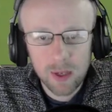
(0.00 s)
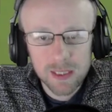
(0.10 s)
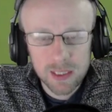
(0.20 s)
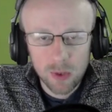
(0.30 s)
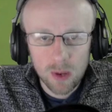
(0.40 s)

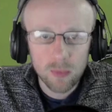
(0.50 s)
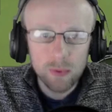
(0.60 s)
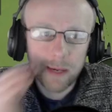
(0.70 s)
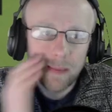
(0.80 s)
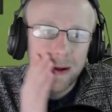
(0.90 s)
This is what I'm
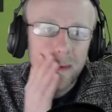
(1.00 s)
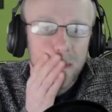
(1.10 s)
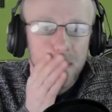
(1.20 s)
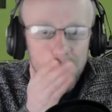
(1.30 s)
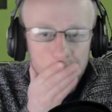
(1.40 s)
worried about.
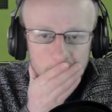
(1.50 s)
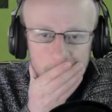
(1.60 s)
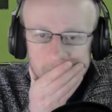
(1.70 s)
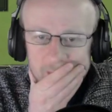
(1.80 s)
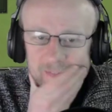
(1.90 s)

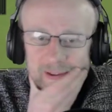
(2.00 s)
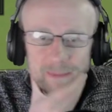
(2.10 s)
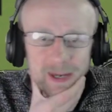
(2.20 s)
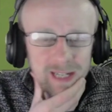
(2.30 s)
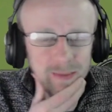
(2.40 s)
If I can
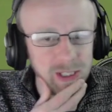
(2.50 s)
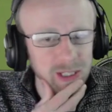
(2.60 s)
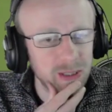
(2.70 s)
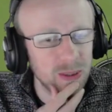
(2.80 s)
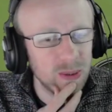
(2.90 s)
break them,
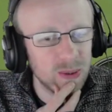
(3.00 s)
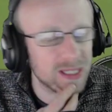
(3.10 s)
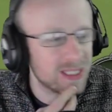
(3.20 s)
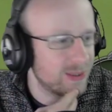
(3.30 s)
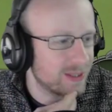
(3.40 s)
oh,
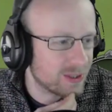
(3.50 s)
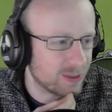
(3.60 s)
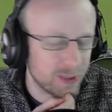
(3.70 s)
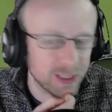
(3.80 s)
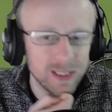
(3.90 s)
that's 2
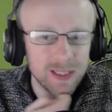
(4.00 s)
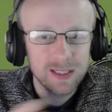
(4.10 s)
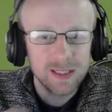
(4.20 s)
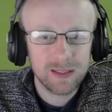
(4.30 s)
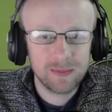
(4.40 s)
disruptions.